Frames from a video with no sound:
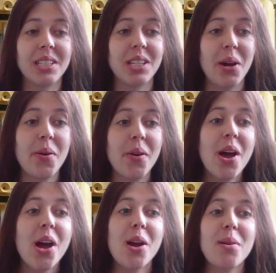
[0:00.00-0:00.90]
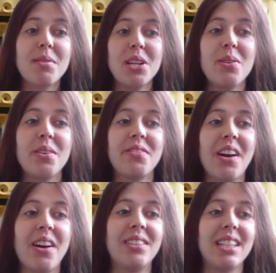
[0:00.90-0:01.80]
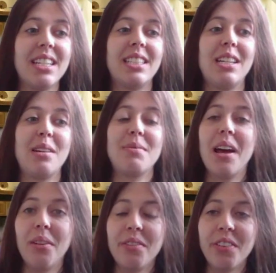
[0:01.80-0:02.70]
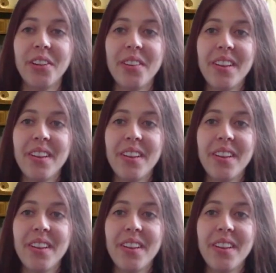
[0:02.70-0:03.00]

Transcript: So, hopefully, you have found these tips helpful.